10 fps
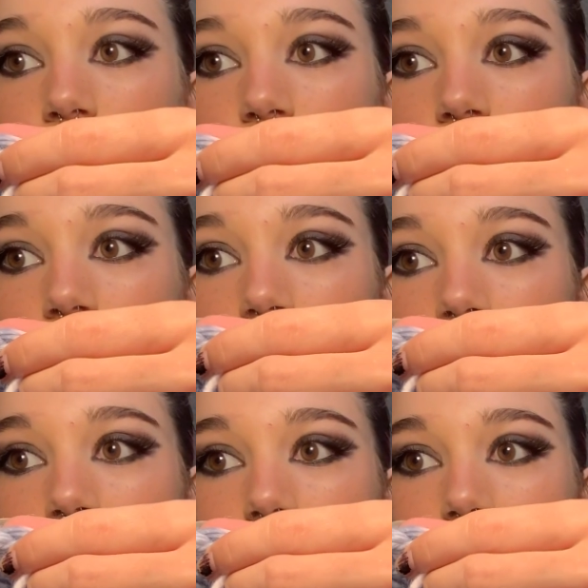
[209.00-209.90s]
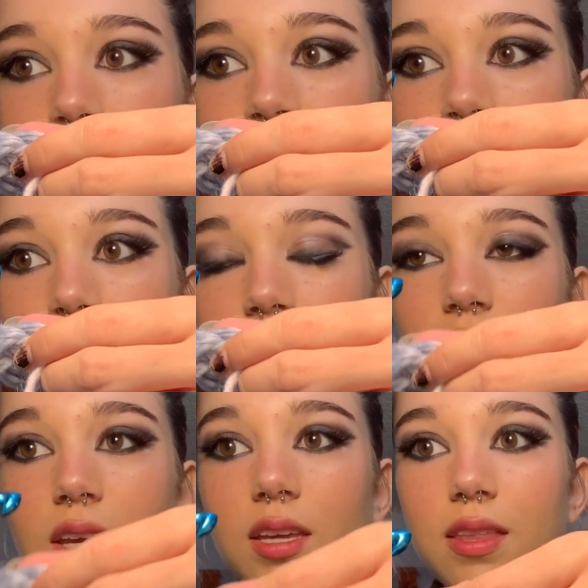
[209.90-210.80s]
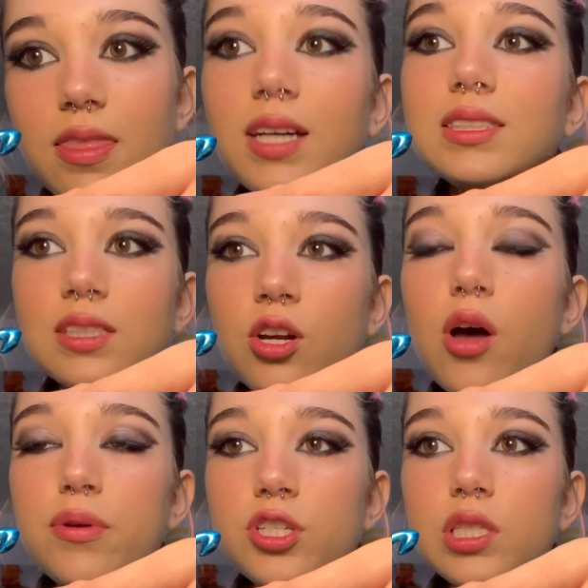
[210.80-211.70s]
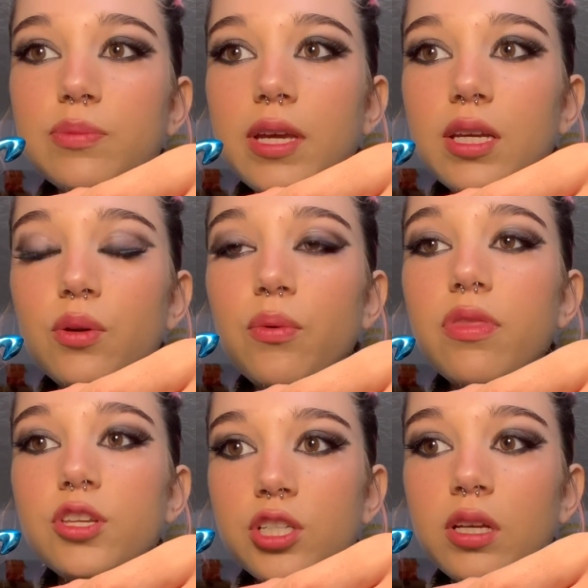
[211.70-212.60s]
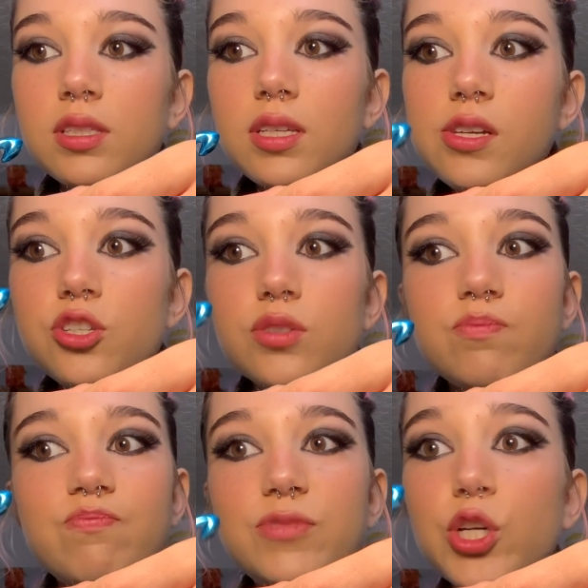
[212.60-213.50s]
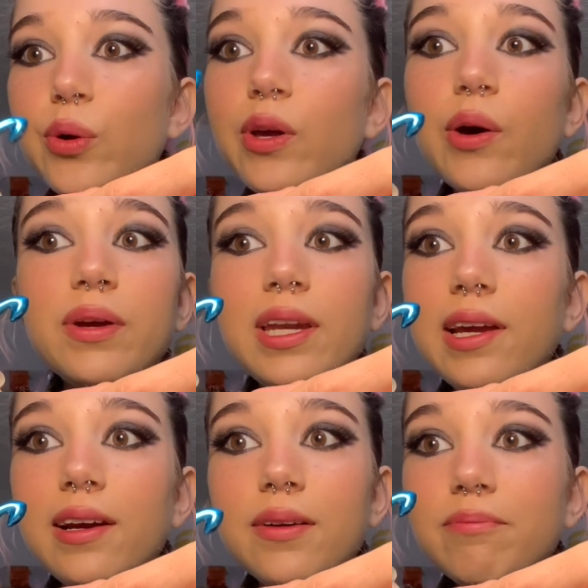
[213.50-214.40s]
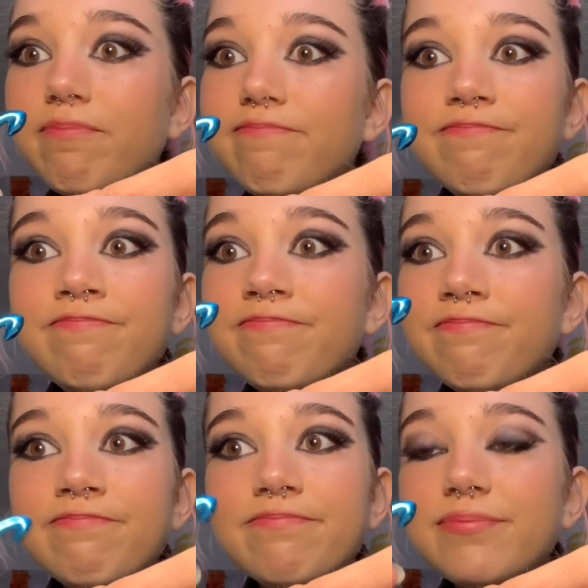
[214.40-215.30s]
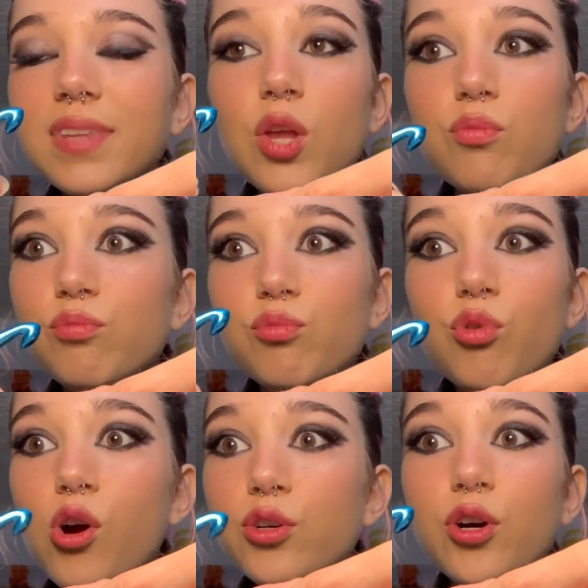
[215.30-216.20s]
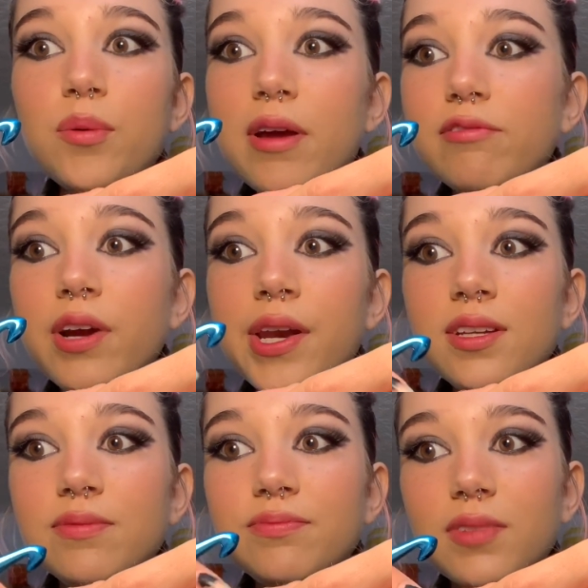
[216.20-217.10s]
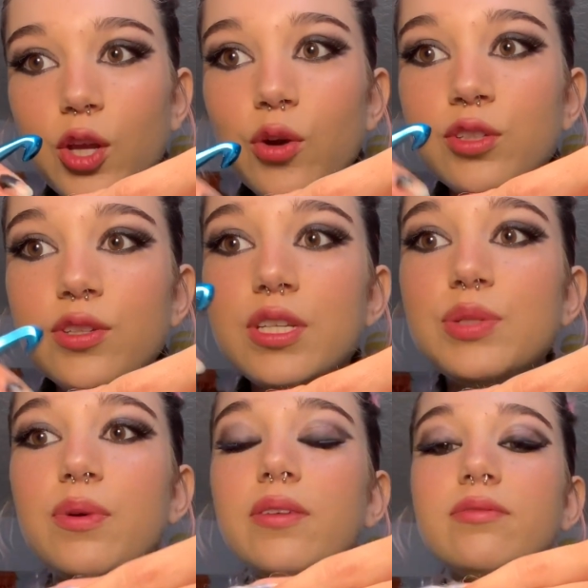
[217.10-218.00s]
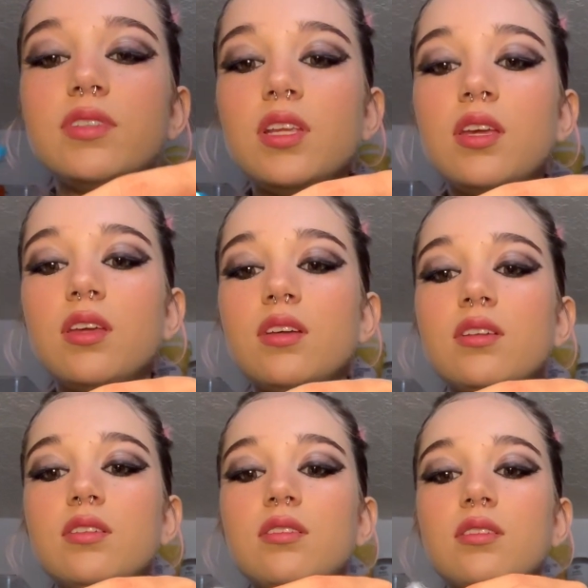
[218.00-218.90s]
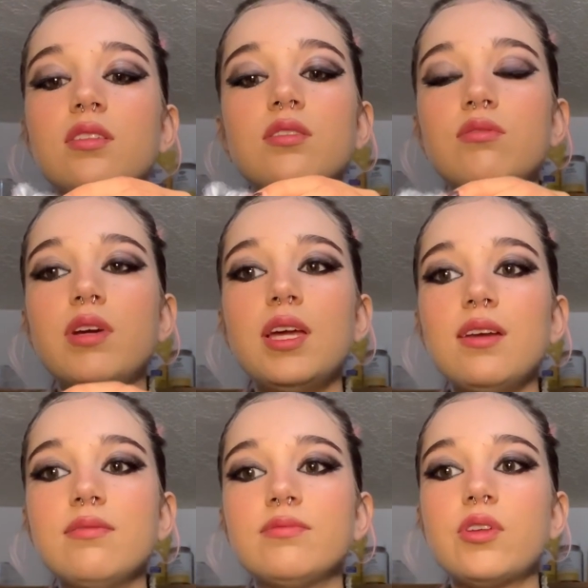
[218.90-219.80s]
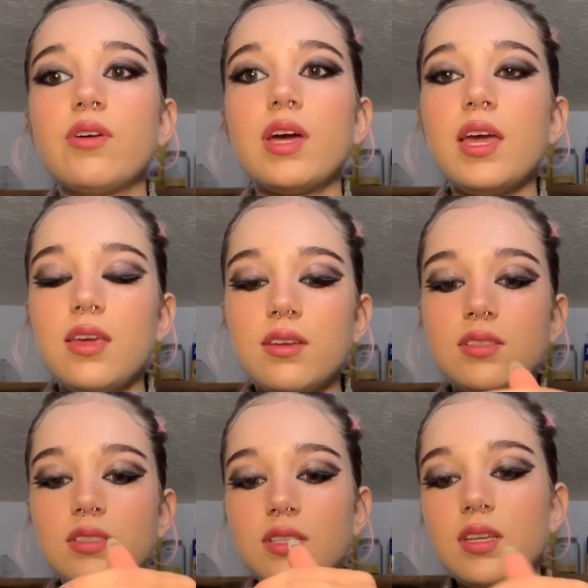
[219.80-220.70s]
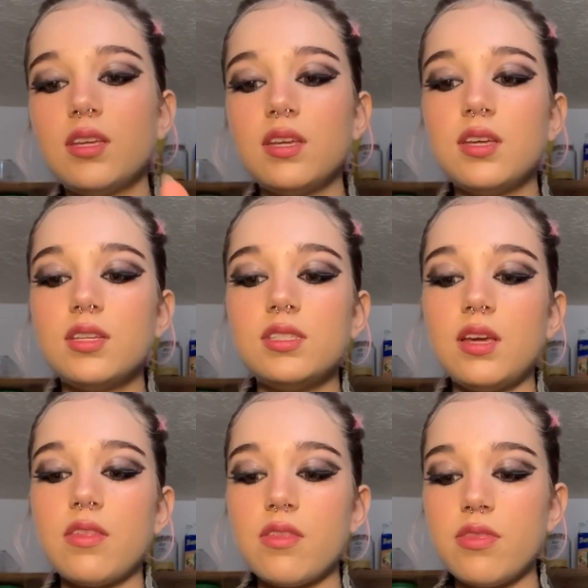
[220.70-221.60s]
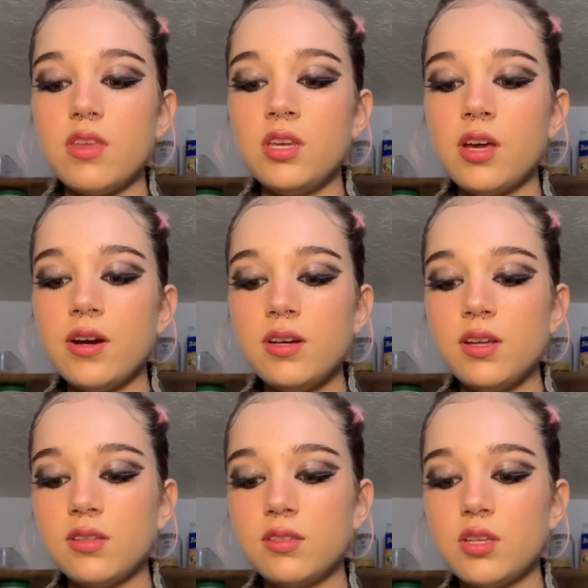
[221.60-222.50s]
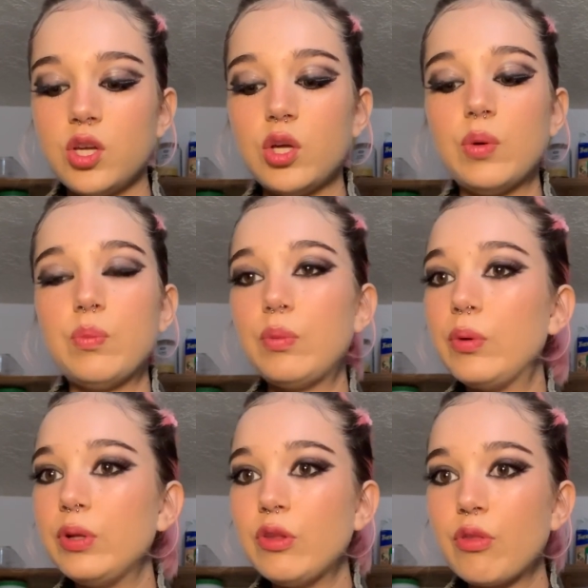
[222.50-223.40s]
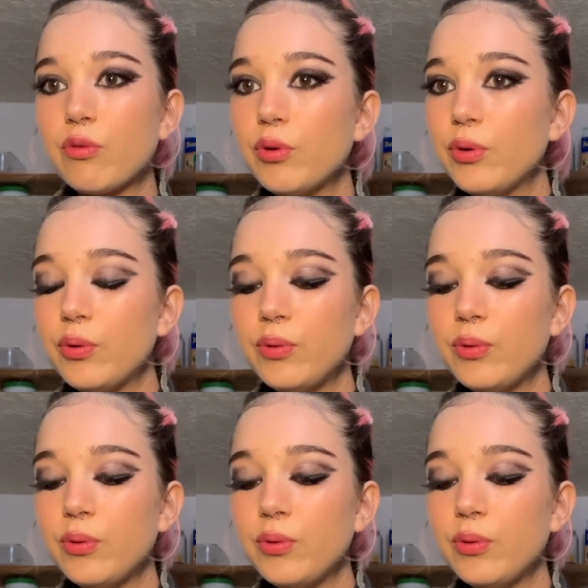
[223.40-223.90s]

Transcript: you see this? That's the knot we just made with the chain stitch. Don't go in here. Wrong door, my friend. Go into this one. Right? Okay. Take the thin yarn, pull it through,